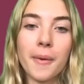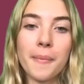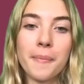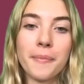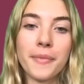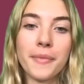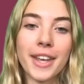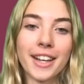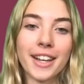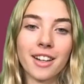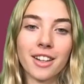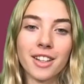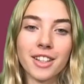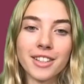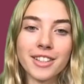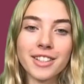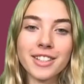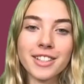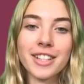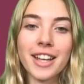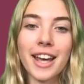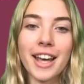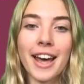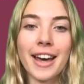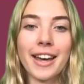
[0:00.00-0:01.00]

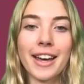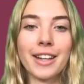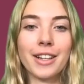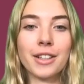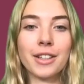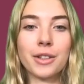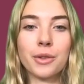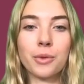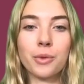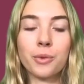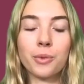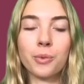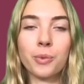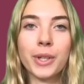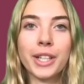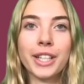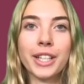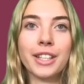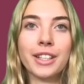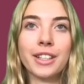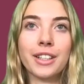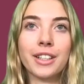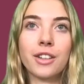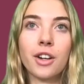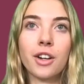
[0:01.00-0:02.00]
England and
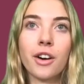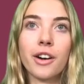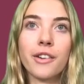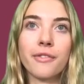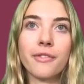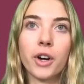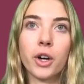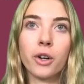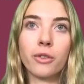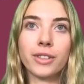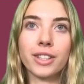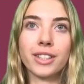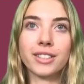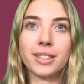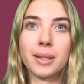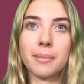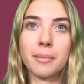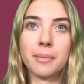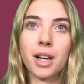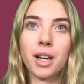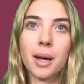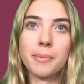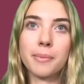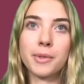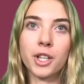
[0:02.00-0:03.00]
we got involved in some
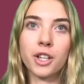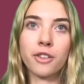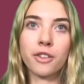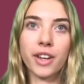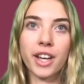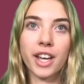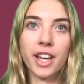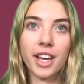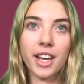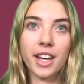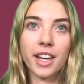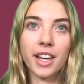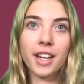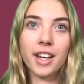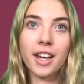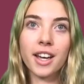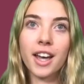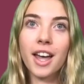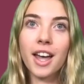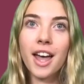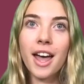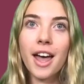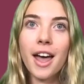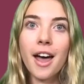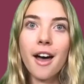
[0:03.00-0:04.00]
clubs over here.
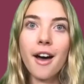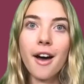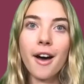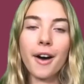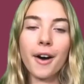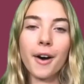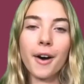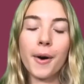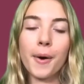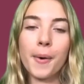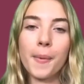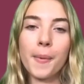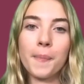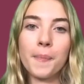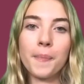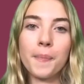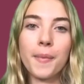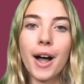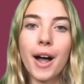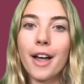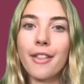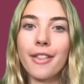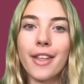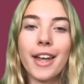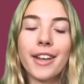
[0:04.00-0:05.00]

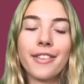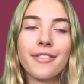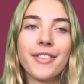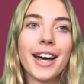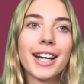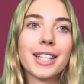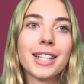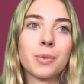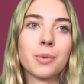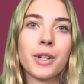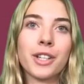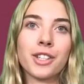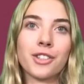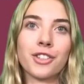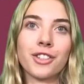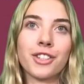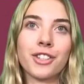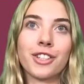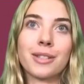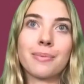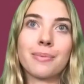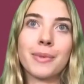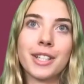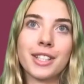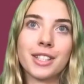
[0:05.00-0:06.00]
And then that's what
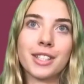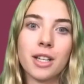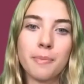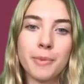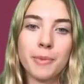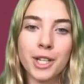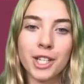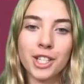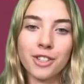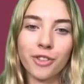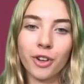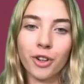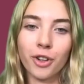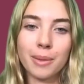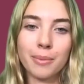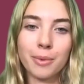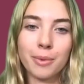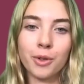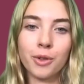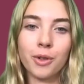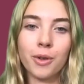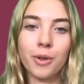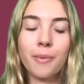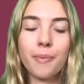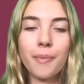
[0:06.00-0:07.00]
introduced me to beach
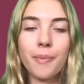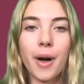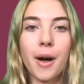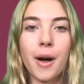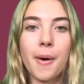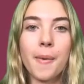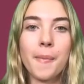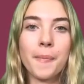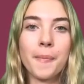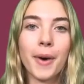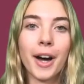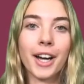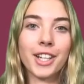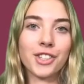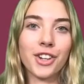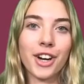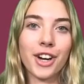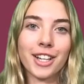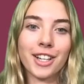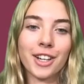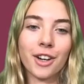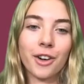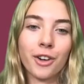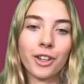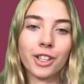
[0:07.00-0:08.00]
volleyball. I train
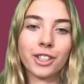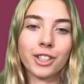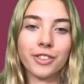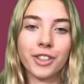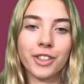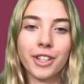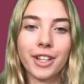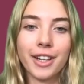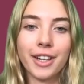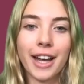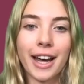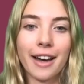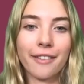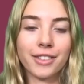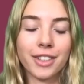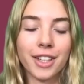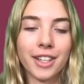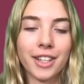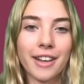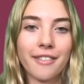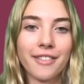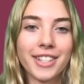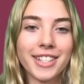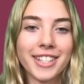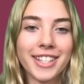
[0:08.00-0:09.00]
in Oxford and have done
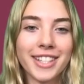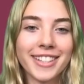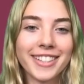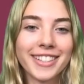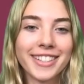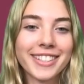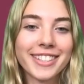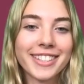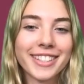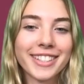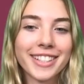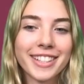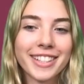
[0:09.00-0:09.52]
ever since.